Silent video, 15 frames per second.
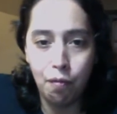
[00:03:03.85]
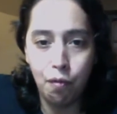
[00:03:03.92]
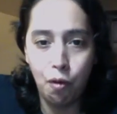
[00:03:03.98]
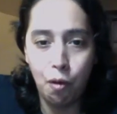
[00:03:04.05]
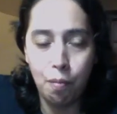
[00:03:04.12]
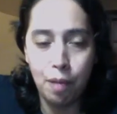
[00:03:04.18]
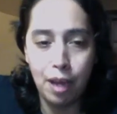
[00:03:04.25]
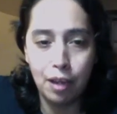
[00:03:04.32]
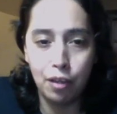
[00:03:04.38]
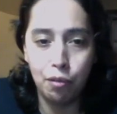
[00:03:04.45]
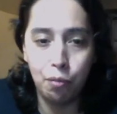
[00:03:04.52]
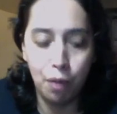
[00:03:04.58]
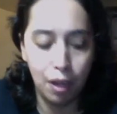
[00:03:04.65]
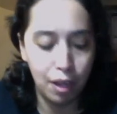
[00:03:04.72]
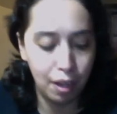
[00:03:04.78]
far back is
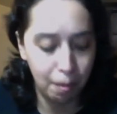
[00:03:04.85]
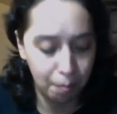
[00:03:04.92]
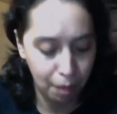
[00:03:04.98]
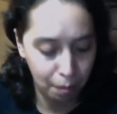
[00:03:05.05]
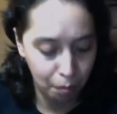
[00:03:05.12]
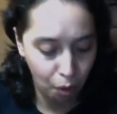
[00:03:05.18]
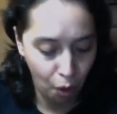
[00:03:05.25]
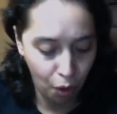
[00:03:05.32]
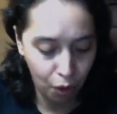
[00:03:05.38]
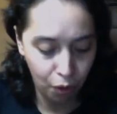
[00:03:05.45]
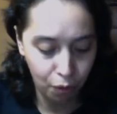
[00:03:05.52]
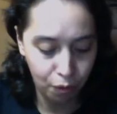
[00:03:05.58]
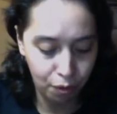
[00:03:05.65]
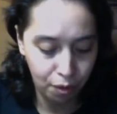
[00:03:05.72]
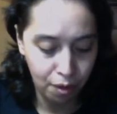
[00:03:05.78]
where I keep my
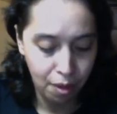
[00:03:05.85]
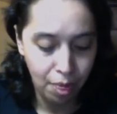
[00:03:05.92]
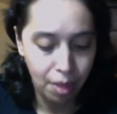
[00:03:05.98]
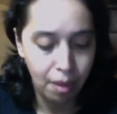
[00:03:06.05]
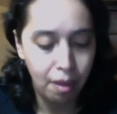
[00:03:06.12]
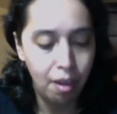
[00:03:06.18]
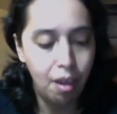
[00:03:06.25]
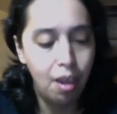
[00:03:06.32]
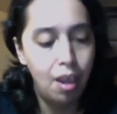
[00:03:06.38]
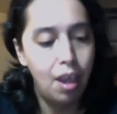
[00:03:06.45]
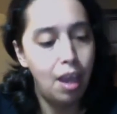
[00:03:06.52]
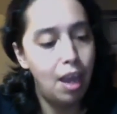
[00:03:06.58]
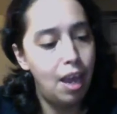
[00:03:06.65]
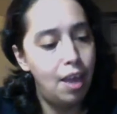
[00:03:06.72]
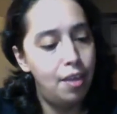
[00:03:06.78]
markers.
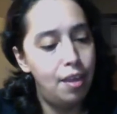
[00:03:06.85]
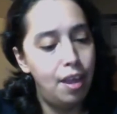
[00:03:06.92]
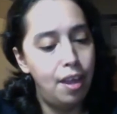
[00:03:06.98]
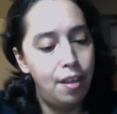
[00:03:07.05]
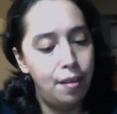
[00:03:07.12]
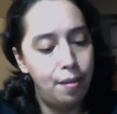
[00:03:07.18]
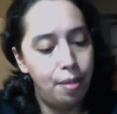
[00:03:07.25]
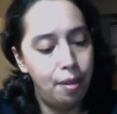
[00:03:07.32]
And then